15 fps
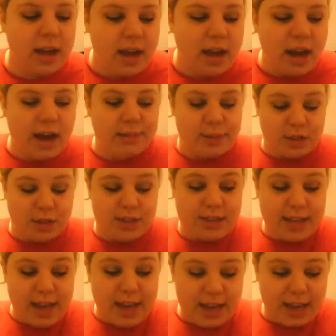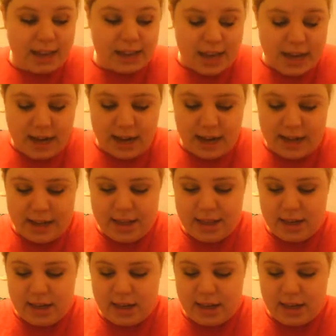I'm just saying that I
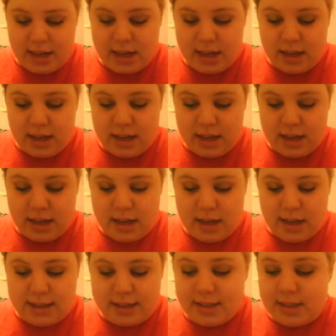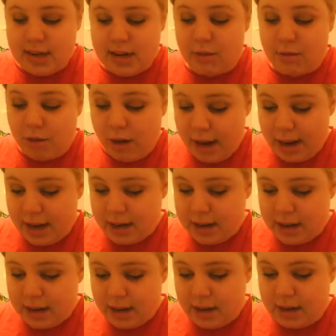think it's not right
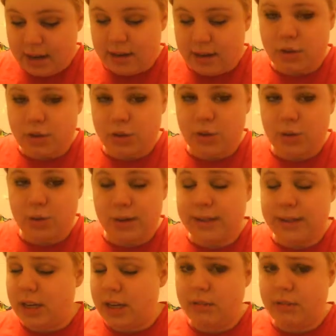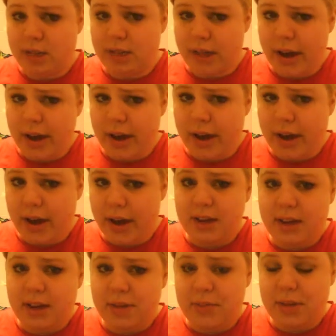to continue to cut,
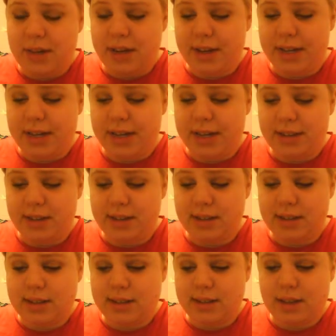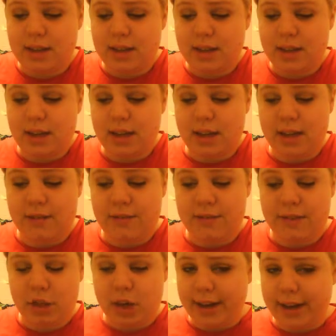because if a
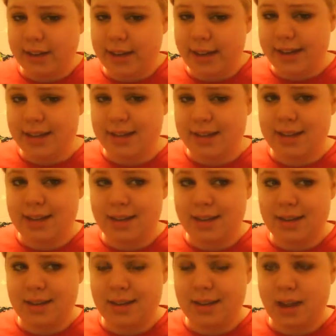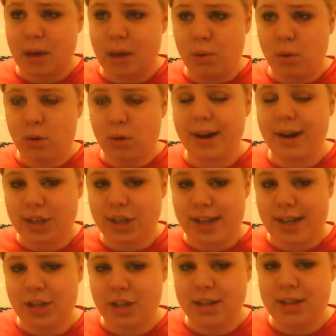child has a poor
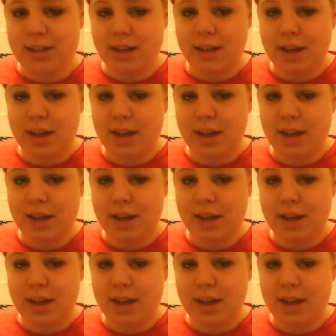education,